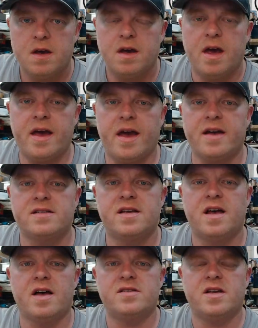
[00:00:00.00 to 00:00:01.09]
Hey guys,
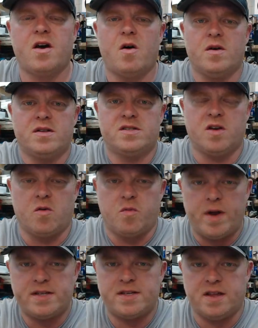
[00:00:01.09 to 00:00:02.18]
how's it going? So
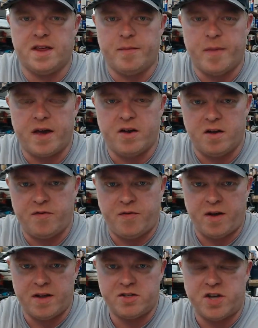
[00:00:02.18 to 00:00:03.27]
recently, my good
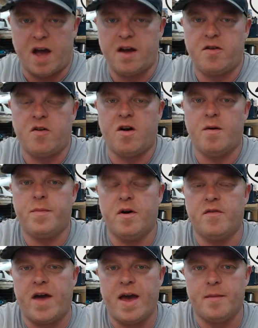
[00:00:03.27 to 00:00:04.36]
friend John Crump
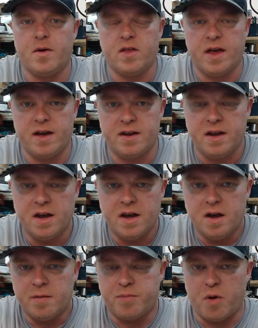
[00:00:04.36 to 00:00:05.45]
of AmmoLand
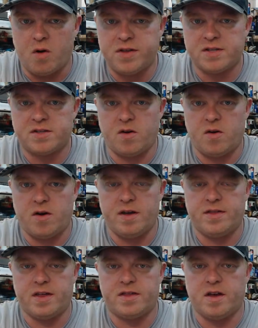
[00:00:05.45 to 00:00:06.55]
broke the story
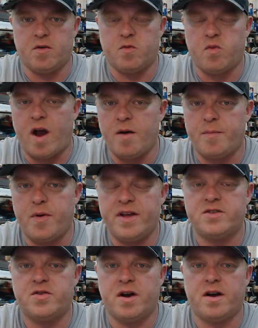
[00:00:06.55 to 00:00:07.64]
that the rare breed
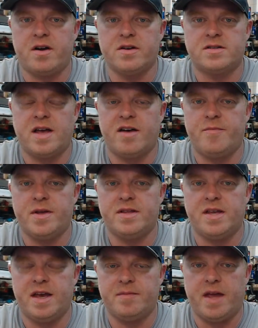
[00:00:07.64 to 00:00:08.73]
triggers have been
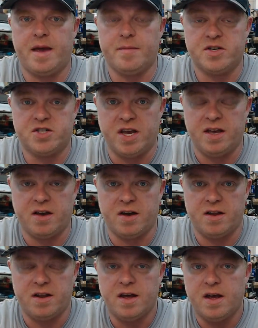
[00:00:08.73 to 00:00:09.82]
deemed a machine
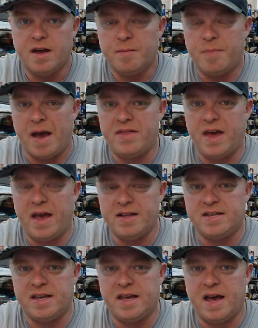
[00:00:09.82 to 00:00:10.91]
gun by the
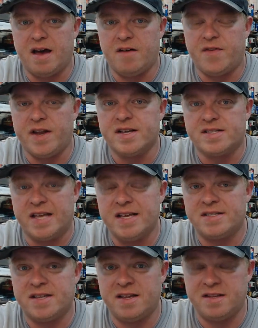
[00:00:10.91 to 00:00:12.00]
ATF in a
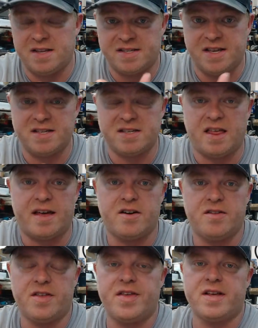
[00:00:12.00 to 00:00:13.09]
cease and desist letter
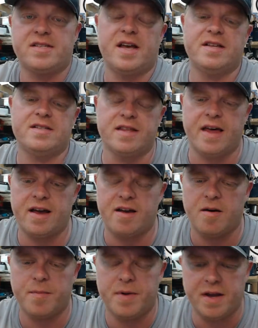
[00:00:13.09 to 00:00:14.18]
that they sent to that
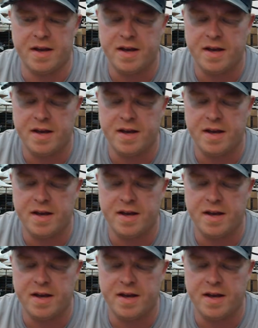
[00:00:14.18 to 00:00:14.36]
company.